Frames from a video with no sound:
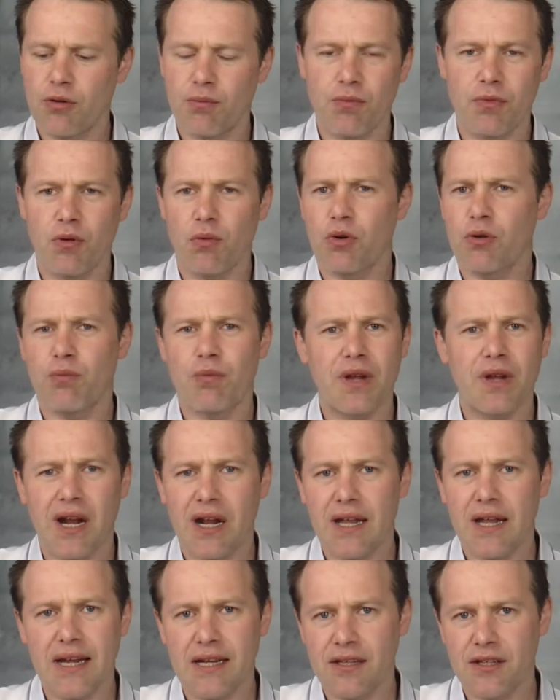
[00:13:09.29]
wouldn't be
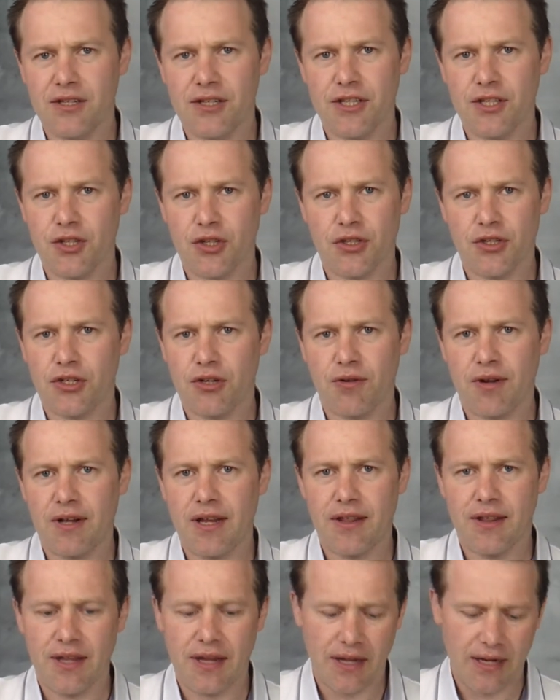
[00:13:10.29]
clean incisions or
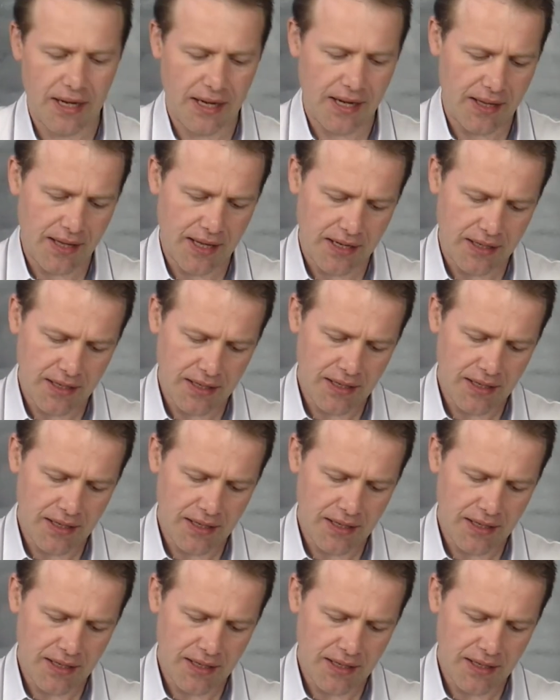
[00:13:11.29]
anything like that.